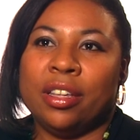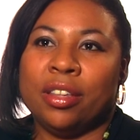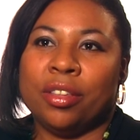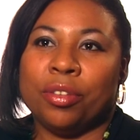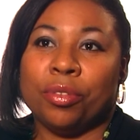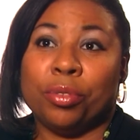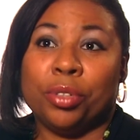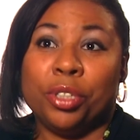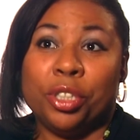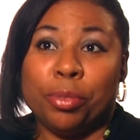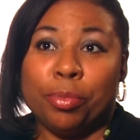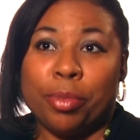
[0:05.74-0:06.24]

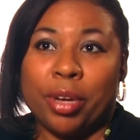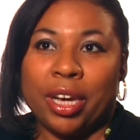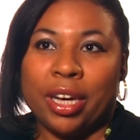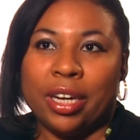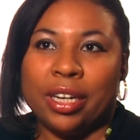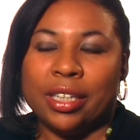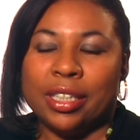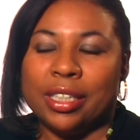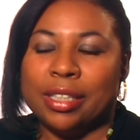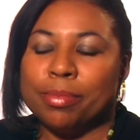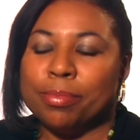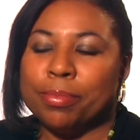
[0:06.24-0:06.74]
through
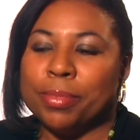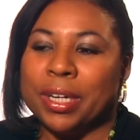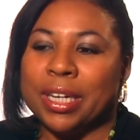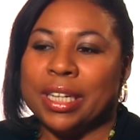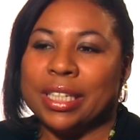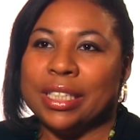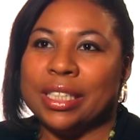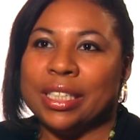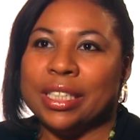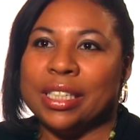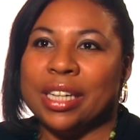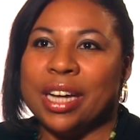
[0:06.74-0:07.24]
Jamaica, but
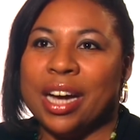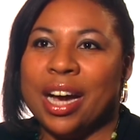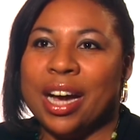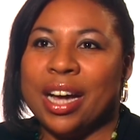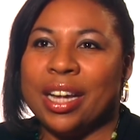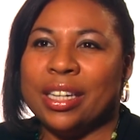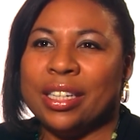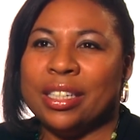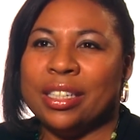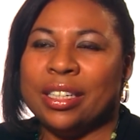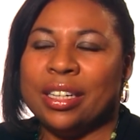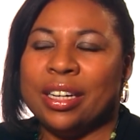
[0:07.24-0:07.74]
it's
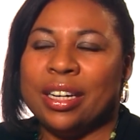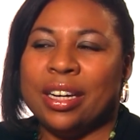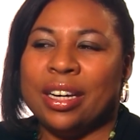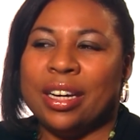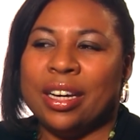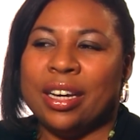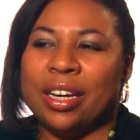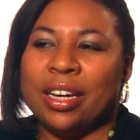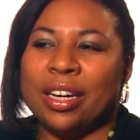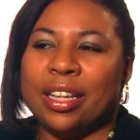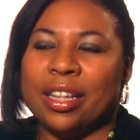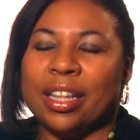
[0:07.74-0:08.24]
not
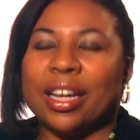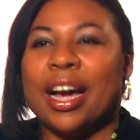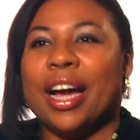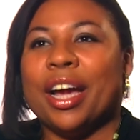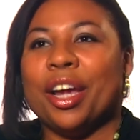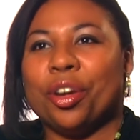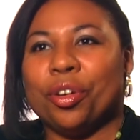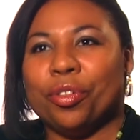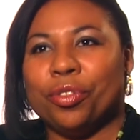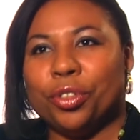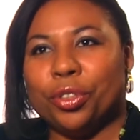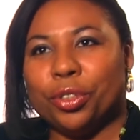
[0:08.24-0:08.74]
the
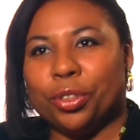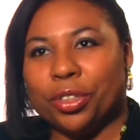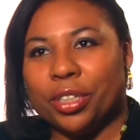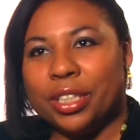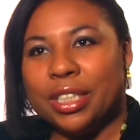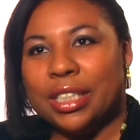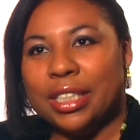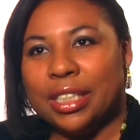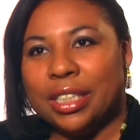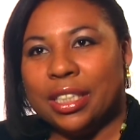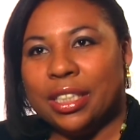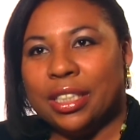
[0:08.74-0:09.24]
kind of
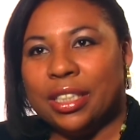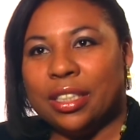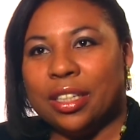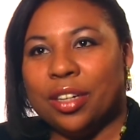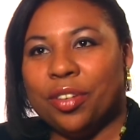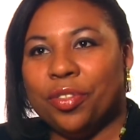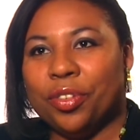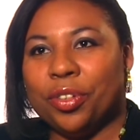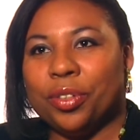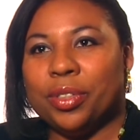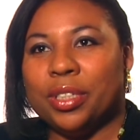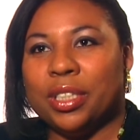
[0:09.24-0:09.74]
touristy
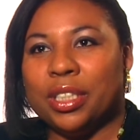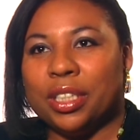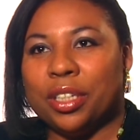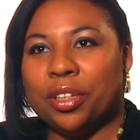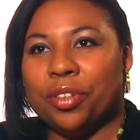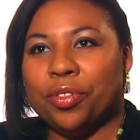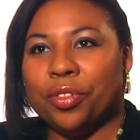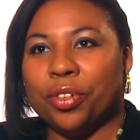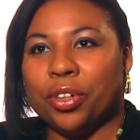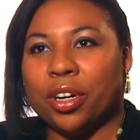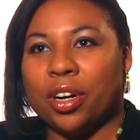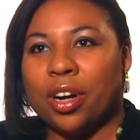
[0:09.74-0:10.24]
stuff you'd
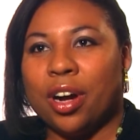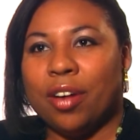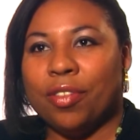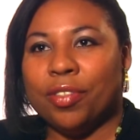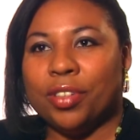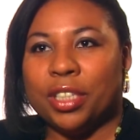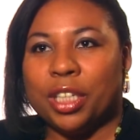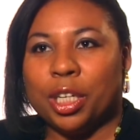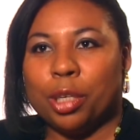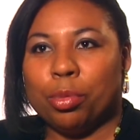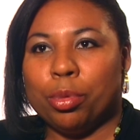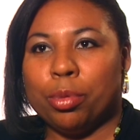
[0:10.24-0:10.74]
see for a
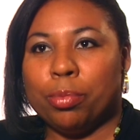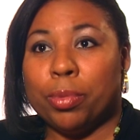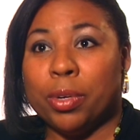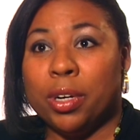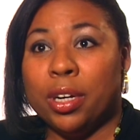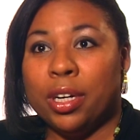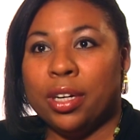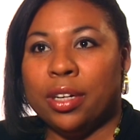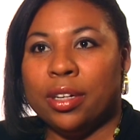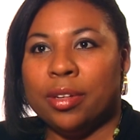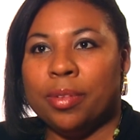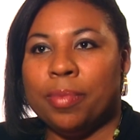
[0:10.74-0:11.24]
coffee table
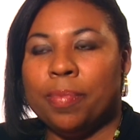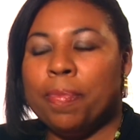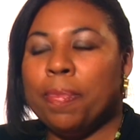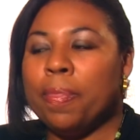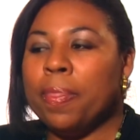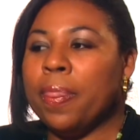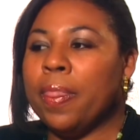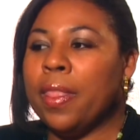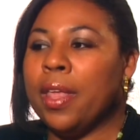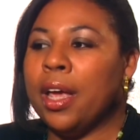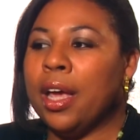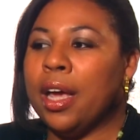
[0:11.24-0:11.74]
book.
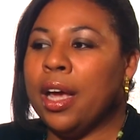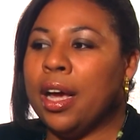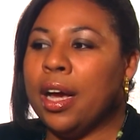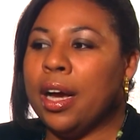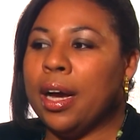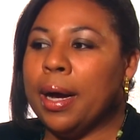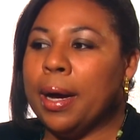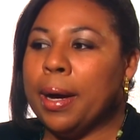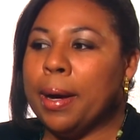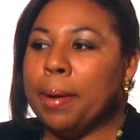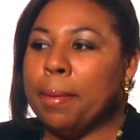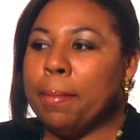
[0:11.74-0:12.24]

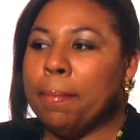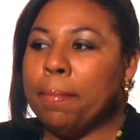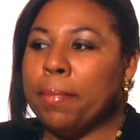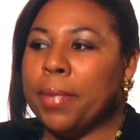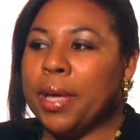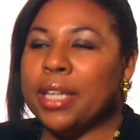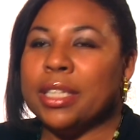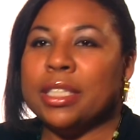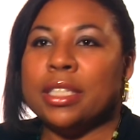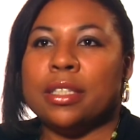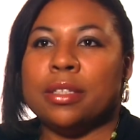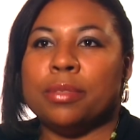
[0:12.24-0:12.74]

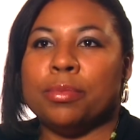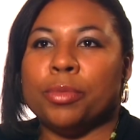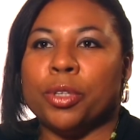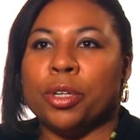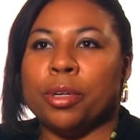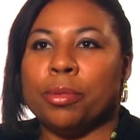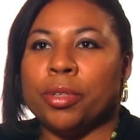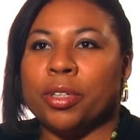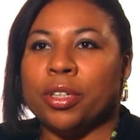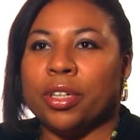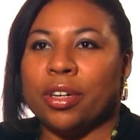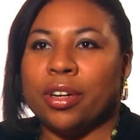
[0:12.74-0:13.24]
It's
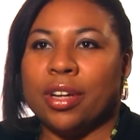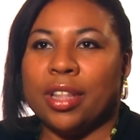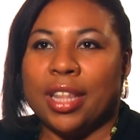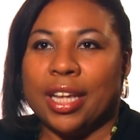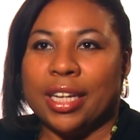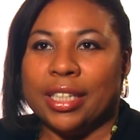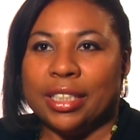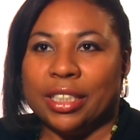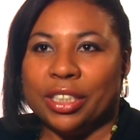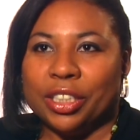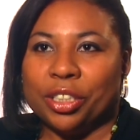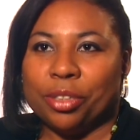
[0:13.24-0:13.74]
more about
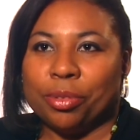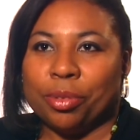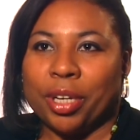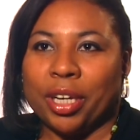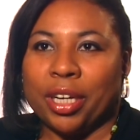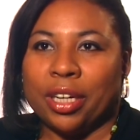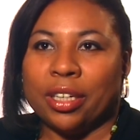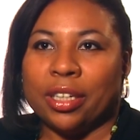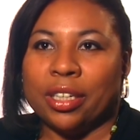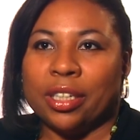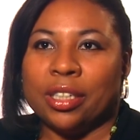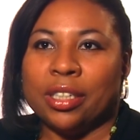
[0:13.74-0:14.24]
authentic
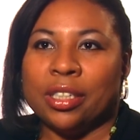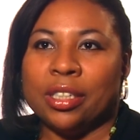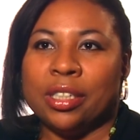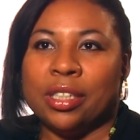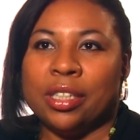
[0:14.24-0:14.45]
Jamaica,